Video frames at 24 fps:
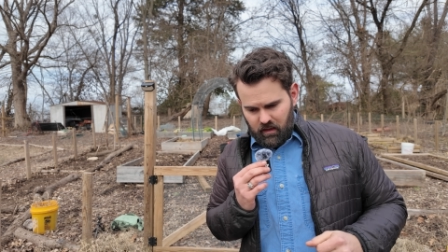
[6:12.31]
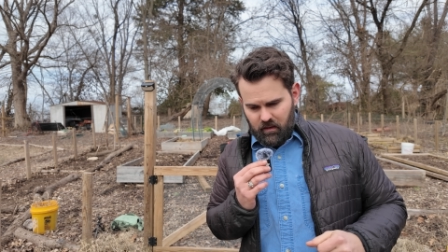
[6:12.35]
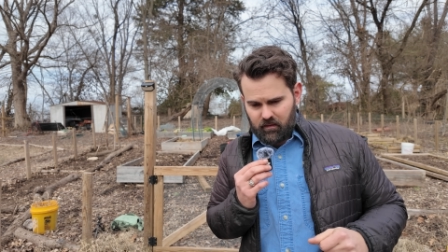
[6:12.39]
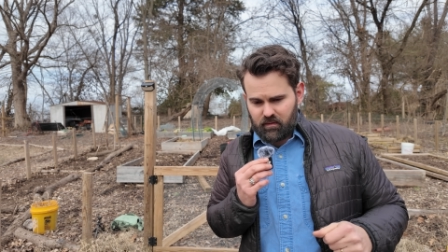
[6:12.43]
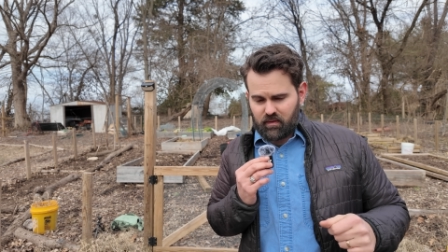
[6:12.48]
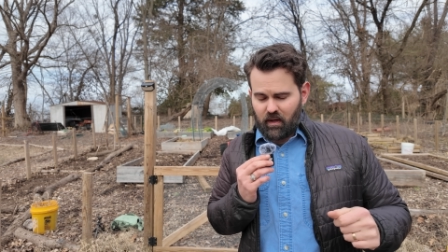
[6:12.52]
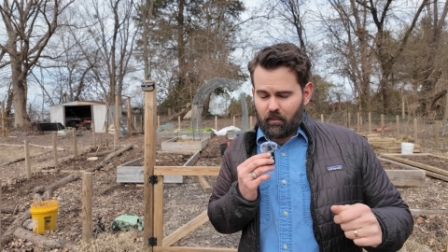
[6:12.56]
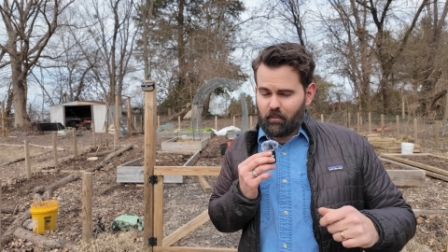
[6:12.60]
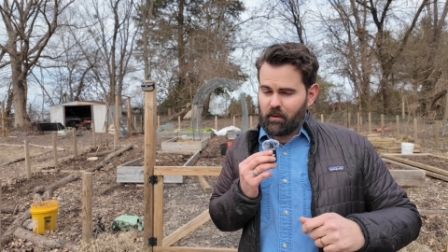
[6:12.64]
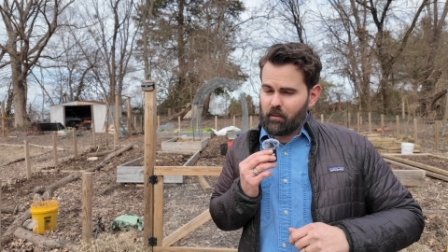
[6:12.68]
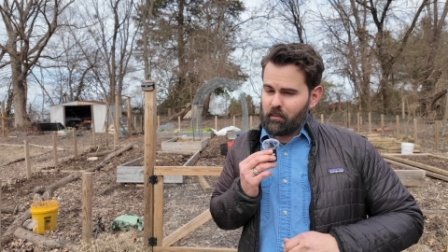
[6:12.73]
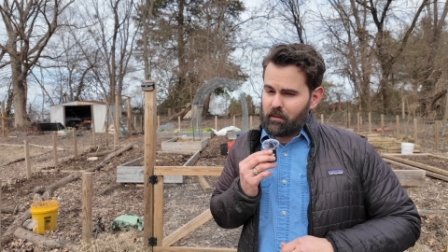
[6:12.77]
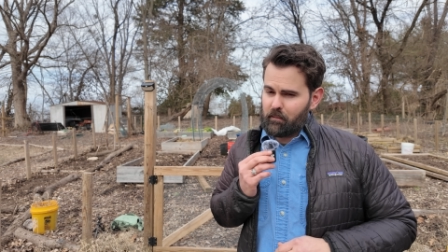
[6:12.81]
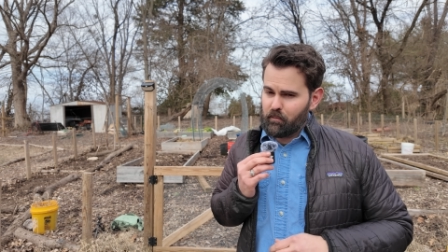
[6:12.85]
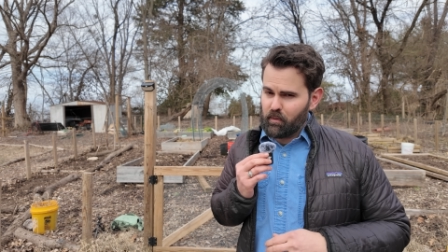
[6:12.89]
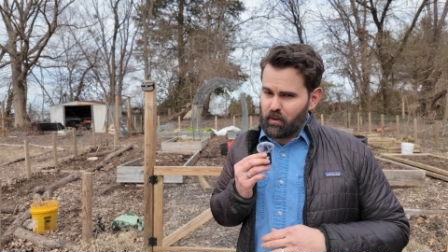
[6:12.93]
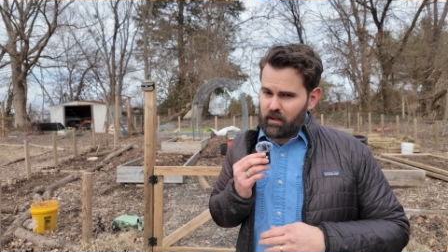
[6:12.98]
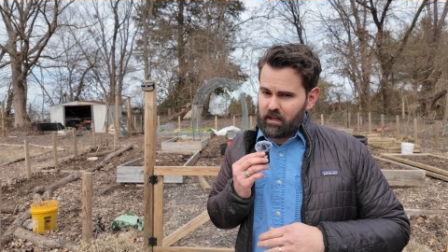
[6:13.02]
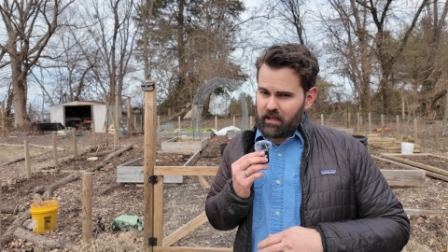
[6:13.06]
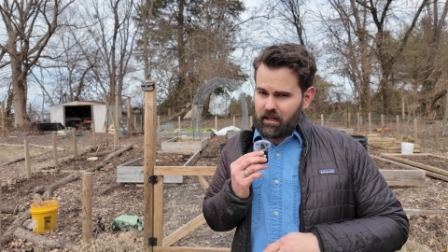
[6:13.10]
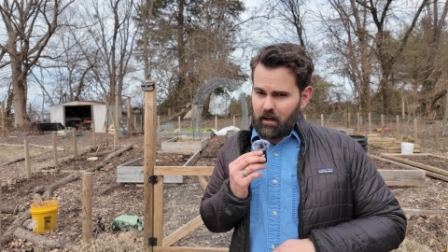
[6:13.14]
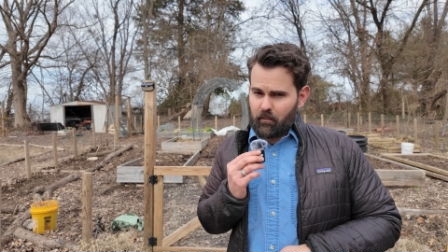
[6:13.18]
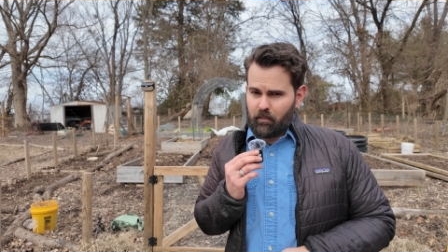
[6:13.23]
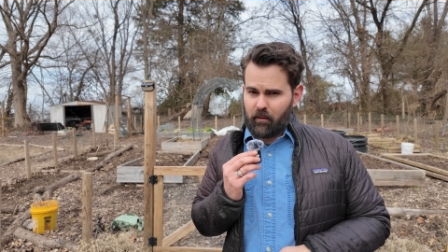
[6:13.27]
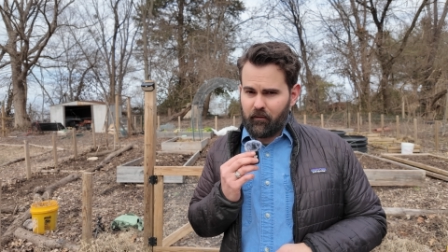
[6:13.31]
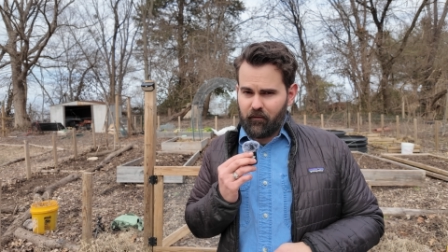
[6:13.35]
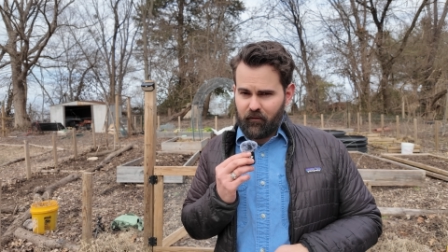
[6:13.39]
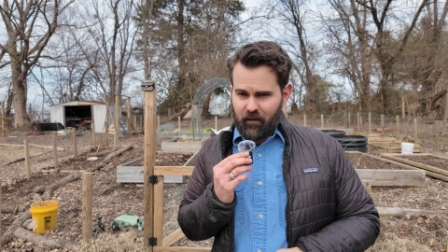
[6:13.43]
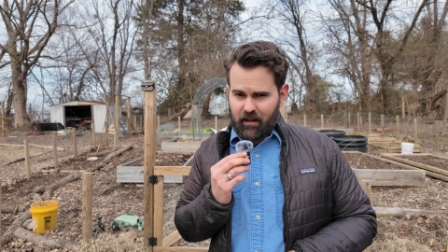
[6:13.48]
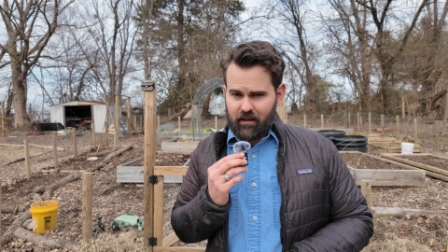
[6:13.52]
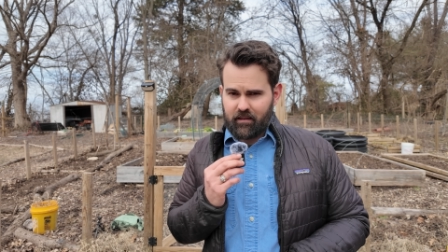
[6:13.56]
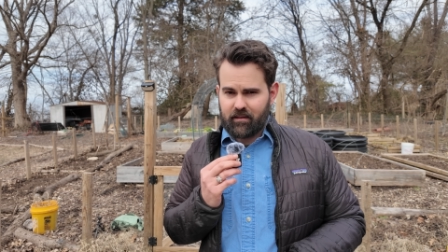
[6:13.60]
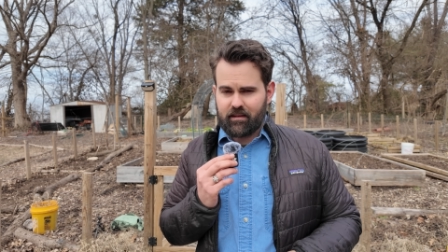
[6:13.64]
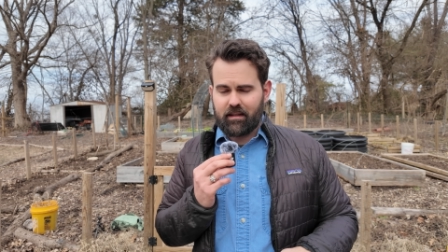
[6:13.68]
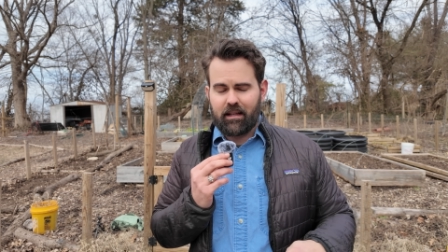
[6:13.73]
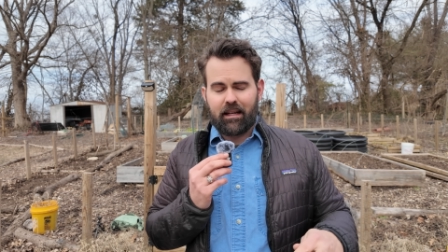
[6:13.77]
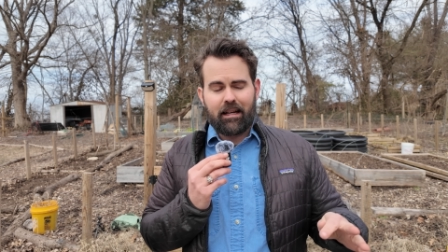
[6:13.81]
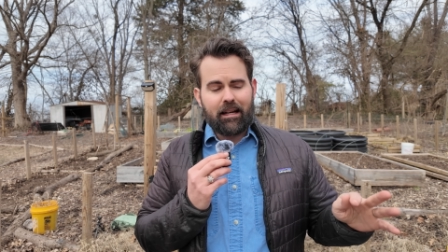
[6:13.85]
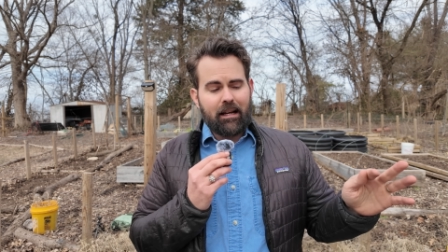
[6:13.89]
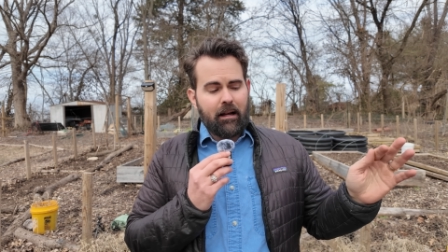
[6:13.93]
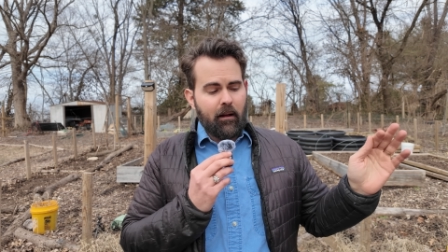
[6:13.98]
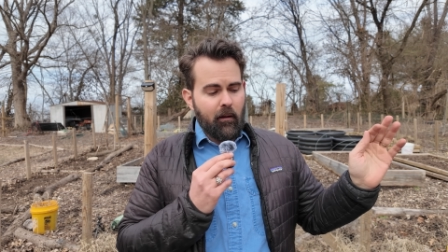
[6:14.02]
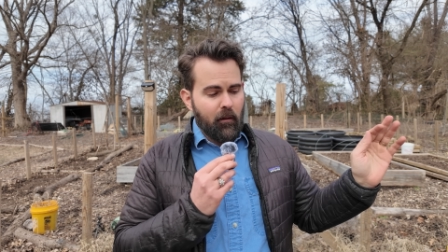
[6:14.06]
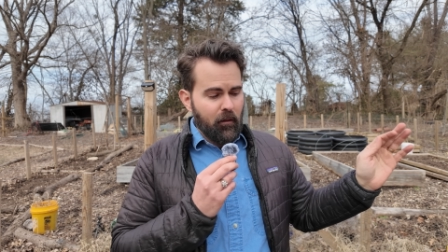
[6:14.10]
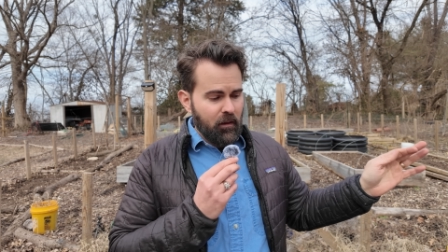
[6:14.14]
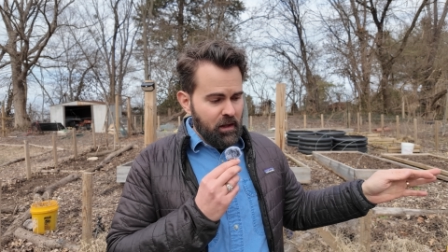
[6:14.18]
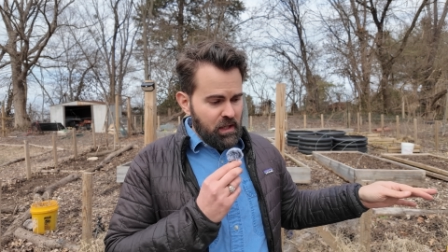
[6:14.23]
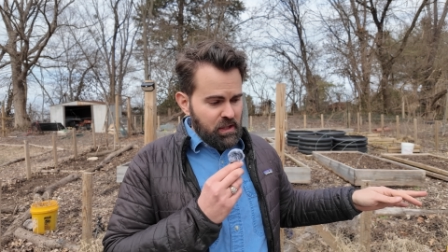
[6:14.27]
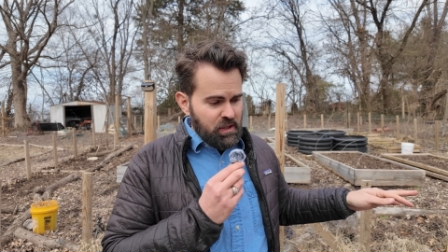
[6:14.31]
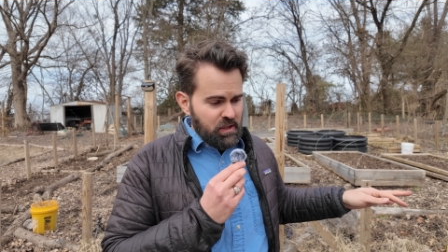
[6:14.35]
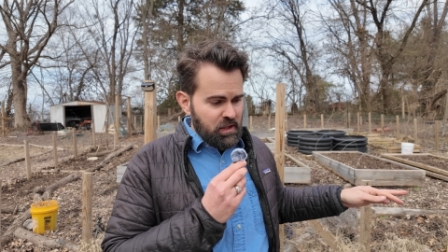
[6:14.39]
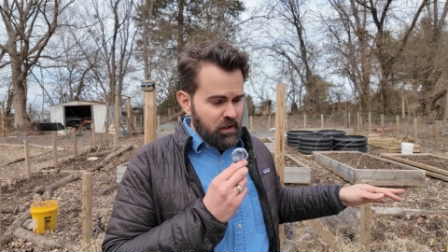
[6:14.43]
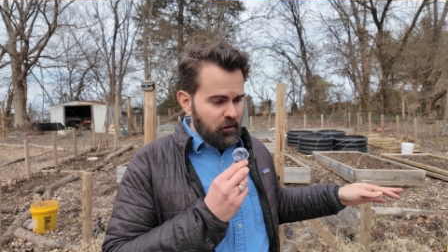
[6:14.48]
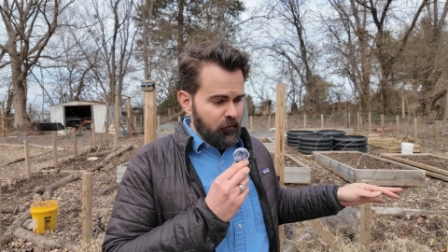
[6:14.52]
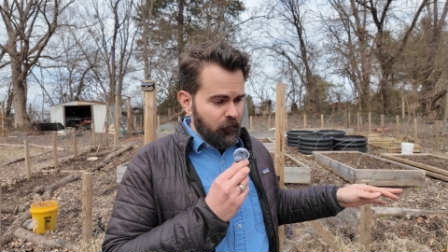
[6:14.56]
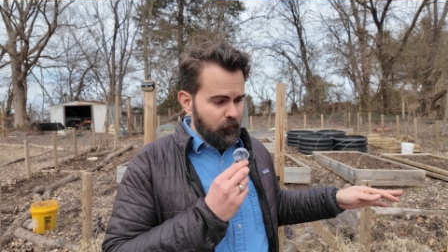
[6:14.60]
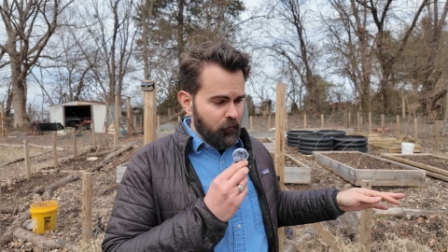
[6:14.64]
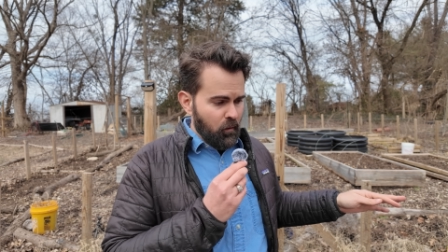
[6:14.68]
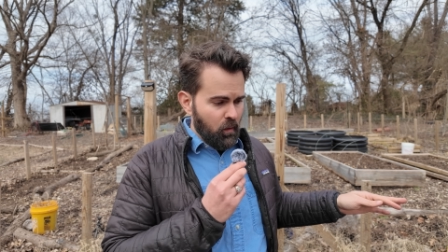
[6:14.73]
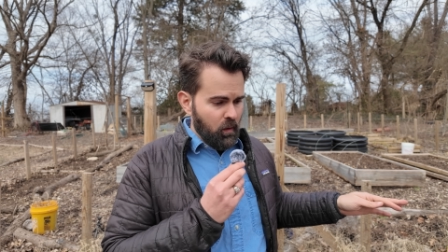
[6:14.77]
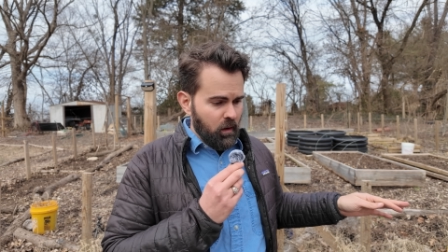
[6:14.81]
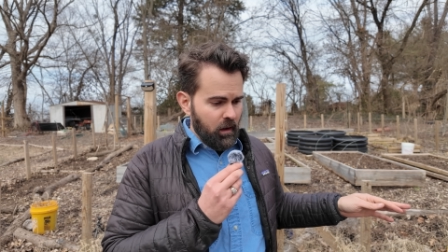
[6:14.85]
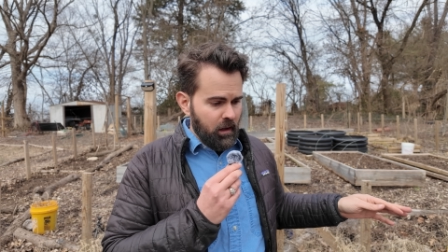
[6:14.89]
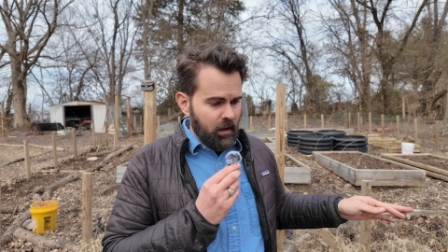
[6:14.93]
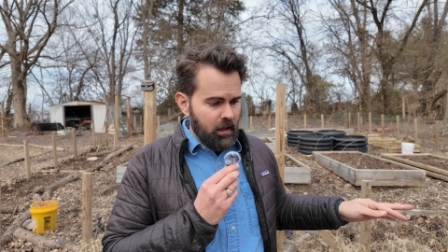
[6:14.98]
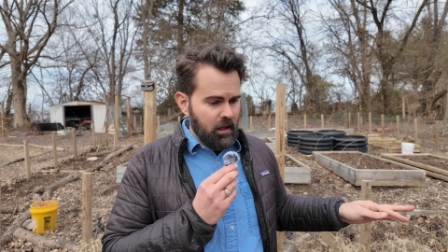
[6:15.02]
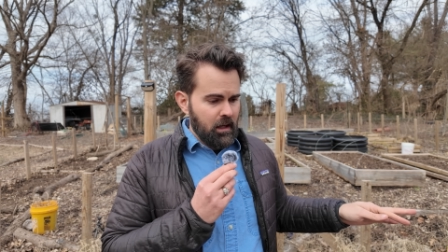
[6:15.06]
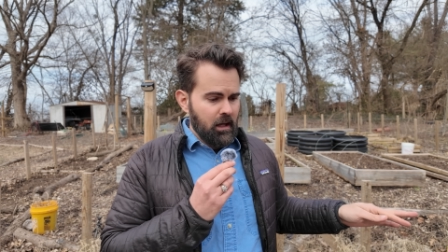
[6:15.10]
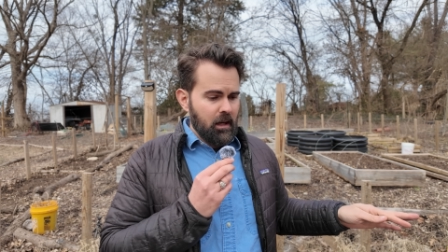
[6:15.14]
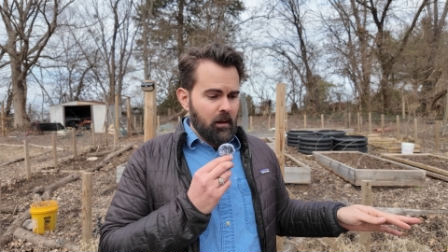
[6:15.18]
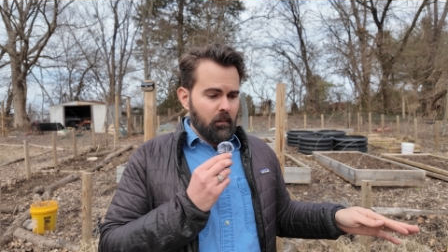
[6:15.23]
So I'm going to be putting up a fence this year for it.